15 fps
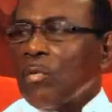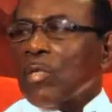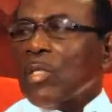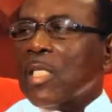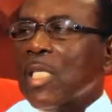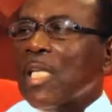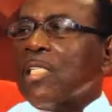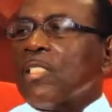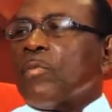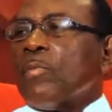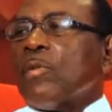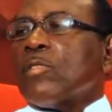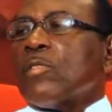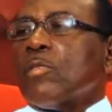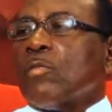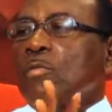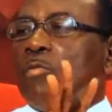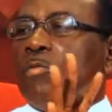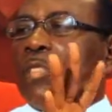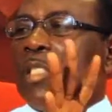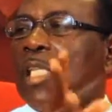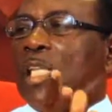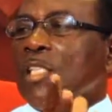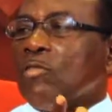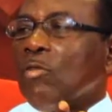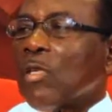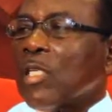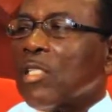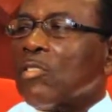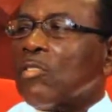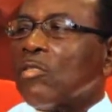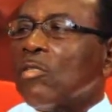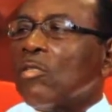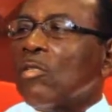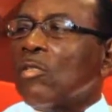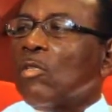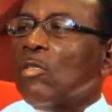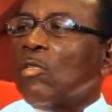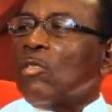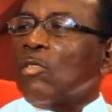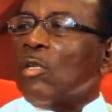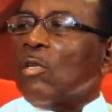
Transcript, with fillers: we could tell the sponsor we use electronics, you